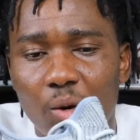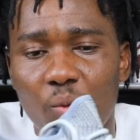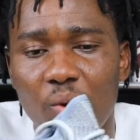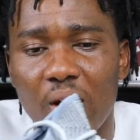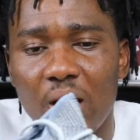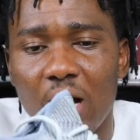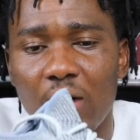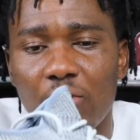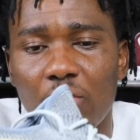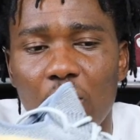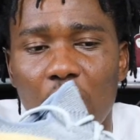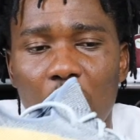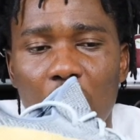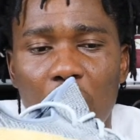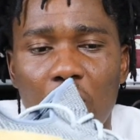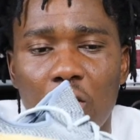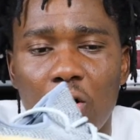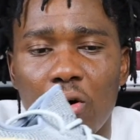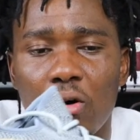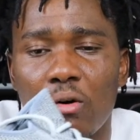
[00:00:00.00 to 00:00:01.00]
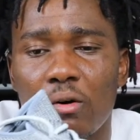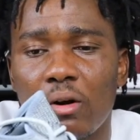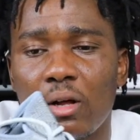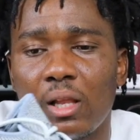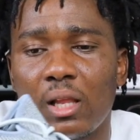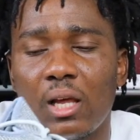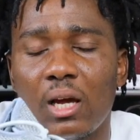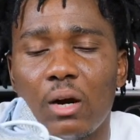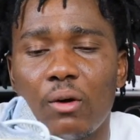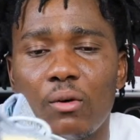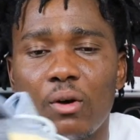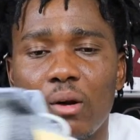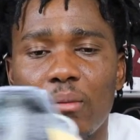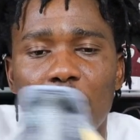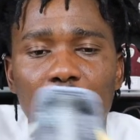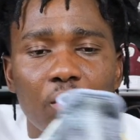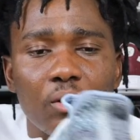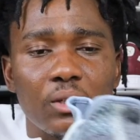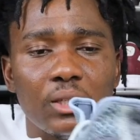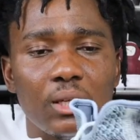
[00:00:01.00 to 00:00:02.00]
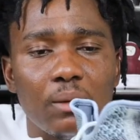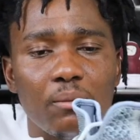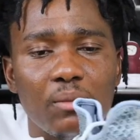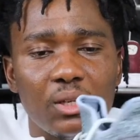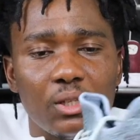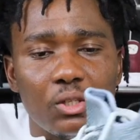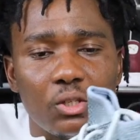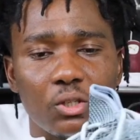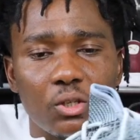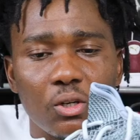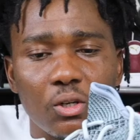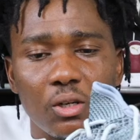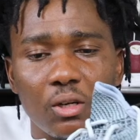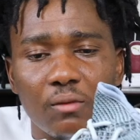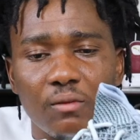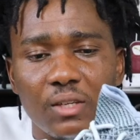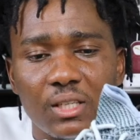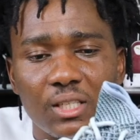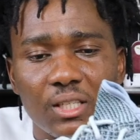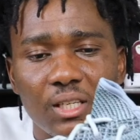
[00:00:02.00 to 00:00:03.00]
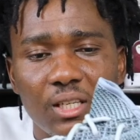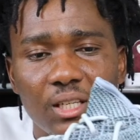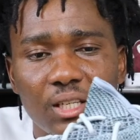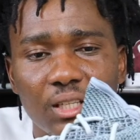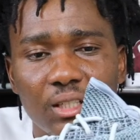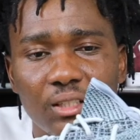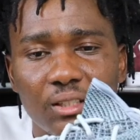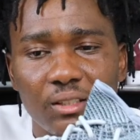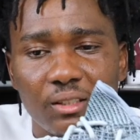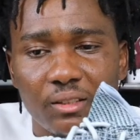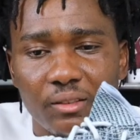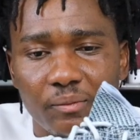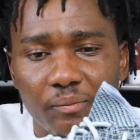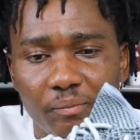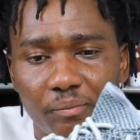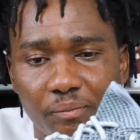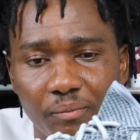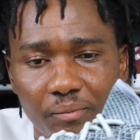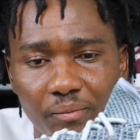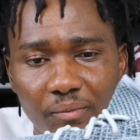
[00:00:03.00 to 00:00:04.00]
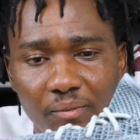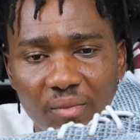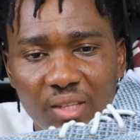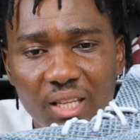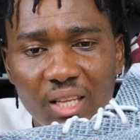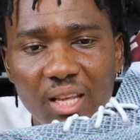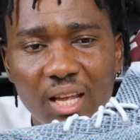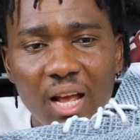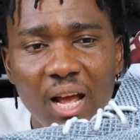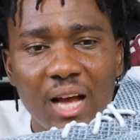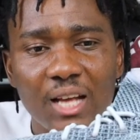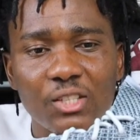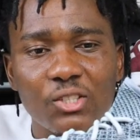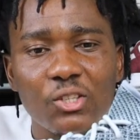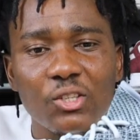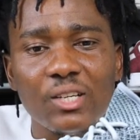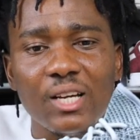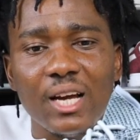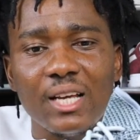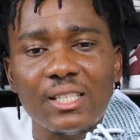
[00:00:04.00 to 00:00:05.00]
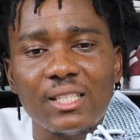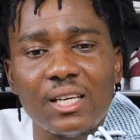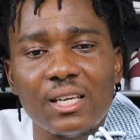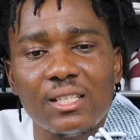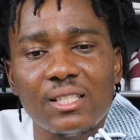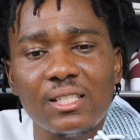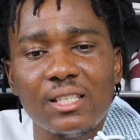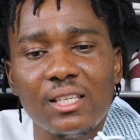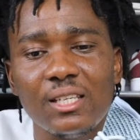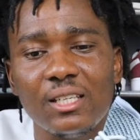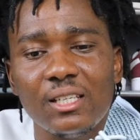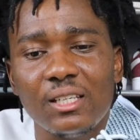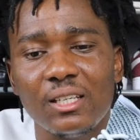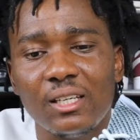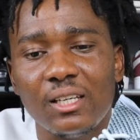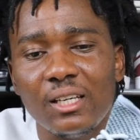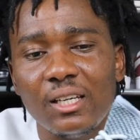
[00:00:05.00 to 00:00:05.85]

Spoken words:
we have all clear rubber on the midsole of the sneaker, as you guys can see.